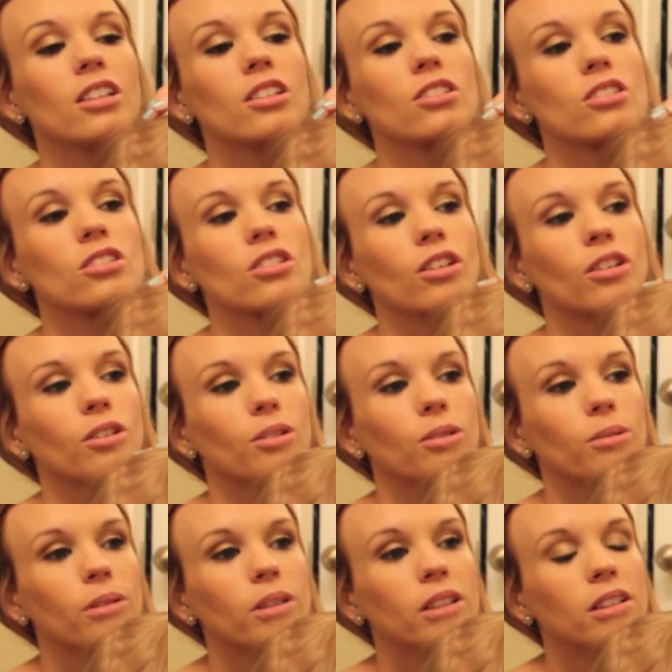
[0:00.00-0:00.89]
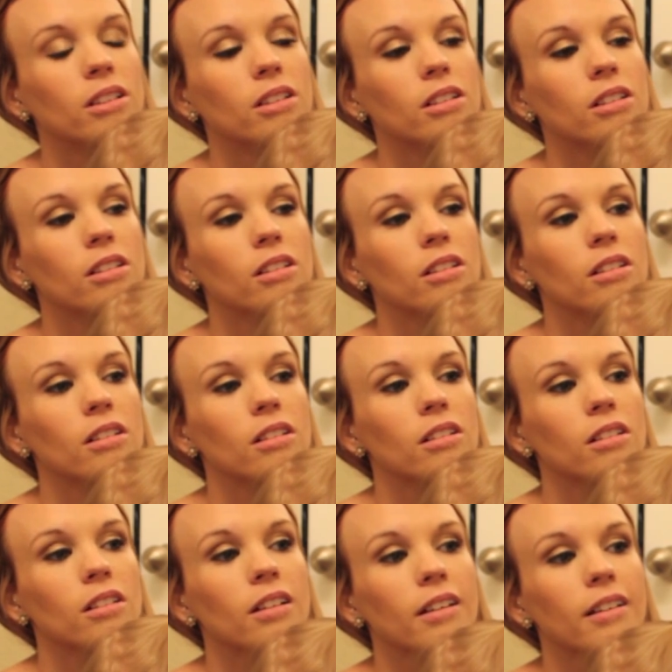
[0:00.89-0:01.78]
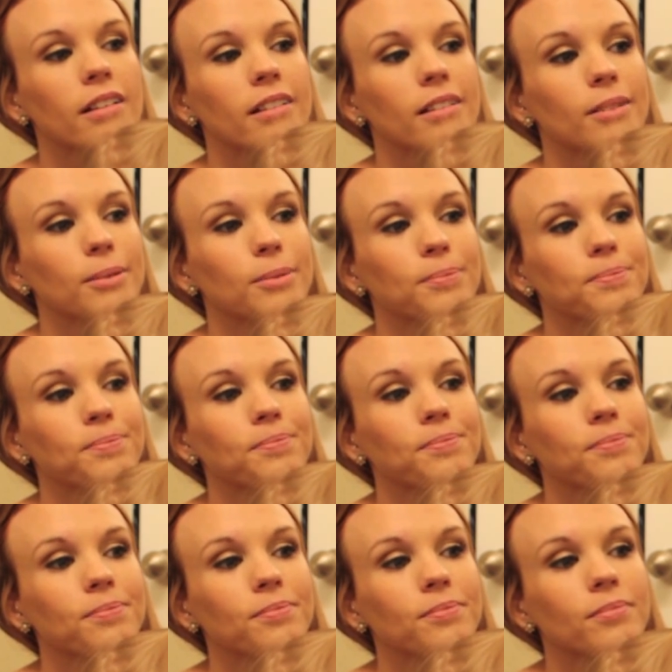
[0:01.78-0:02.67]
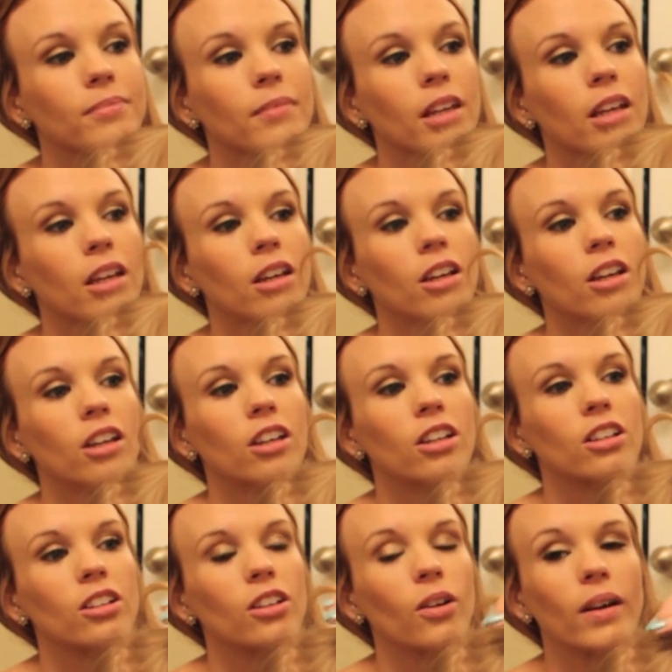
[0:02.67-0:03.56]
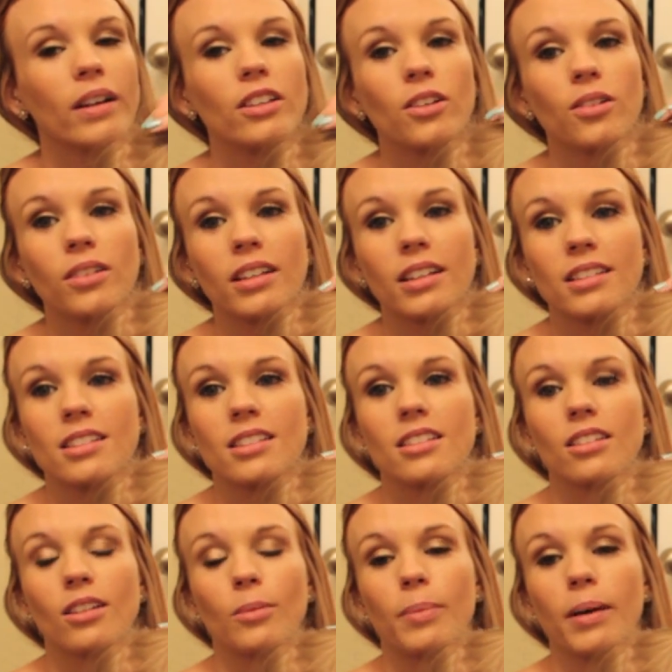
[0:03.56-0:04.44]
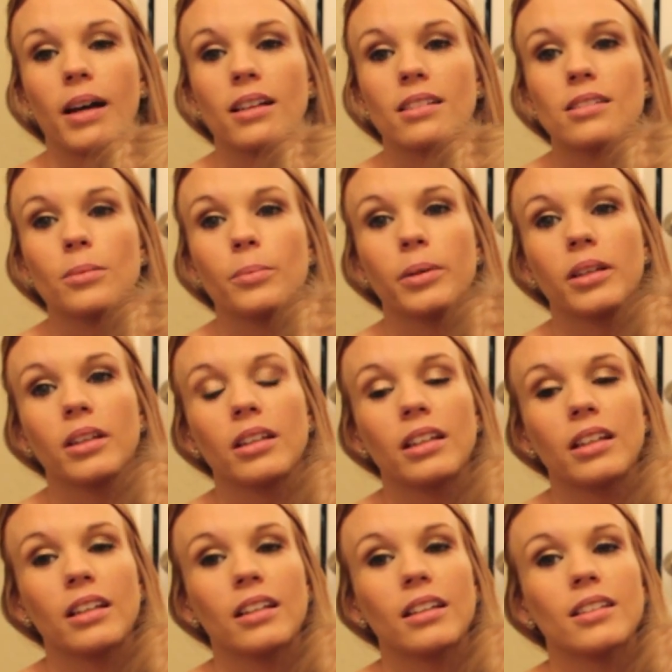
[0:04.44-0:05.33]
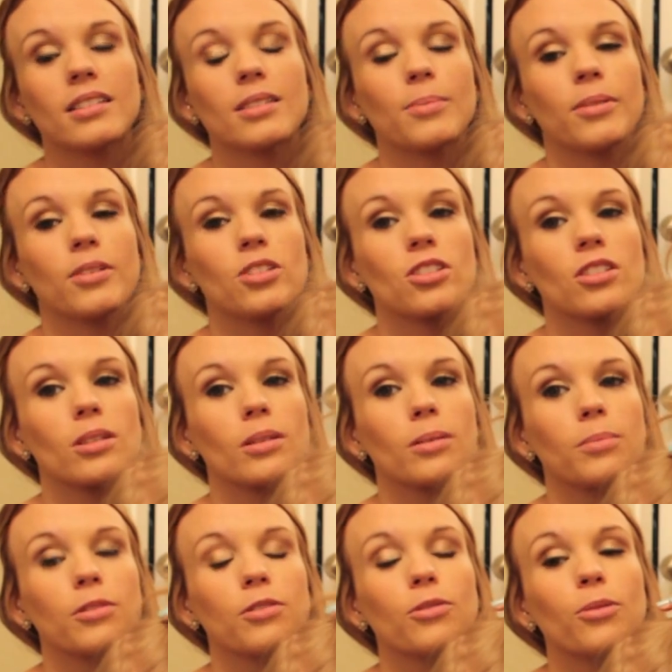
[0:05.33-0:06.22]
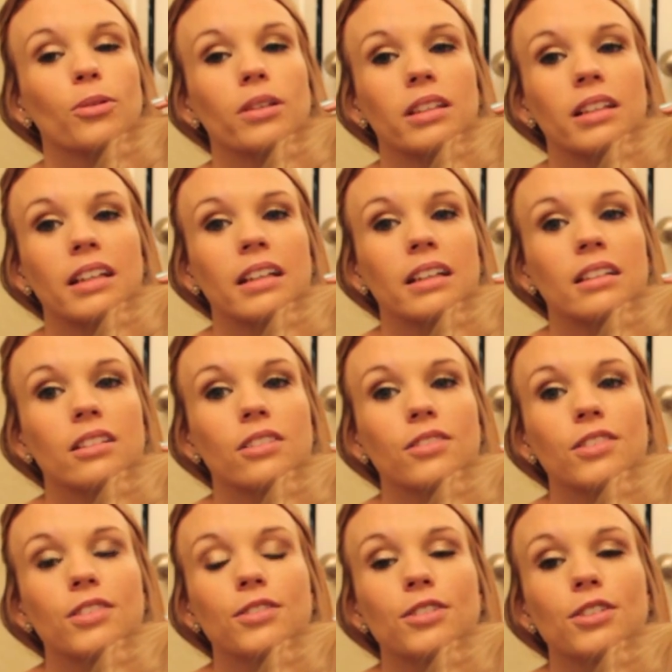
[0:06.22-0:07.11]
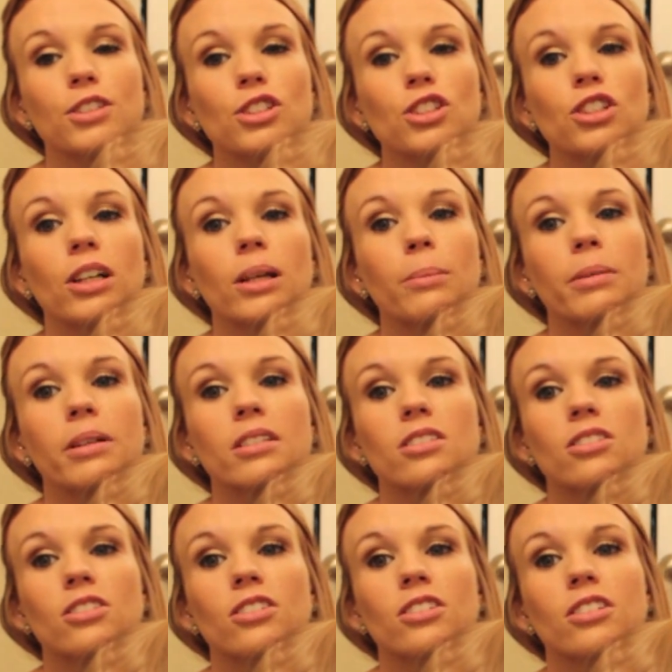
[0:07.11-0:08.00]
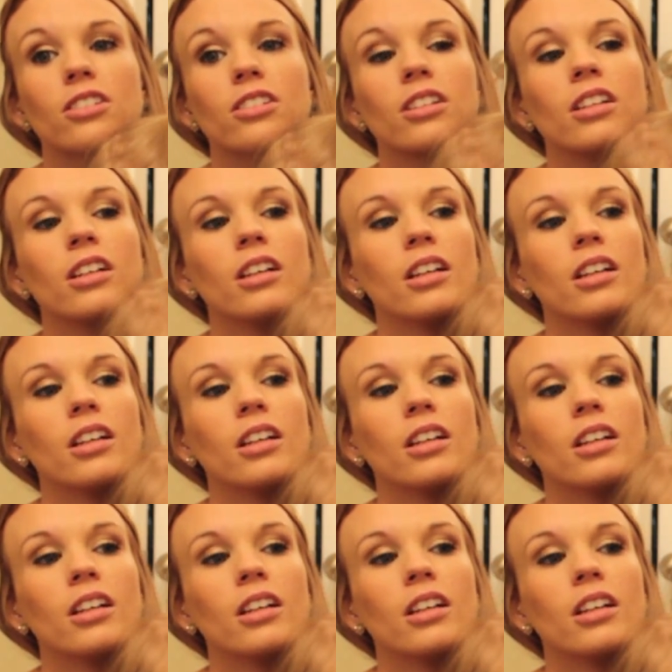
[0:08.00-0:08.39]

So, you know, I know that it's still a possibility, especially before the end of the first trimester,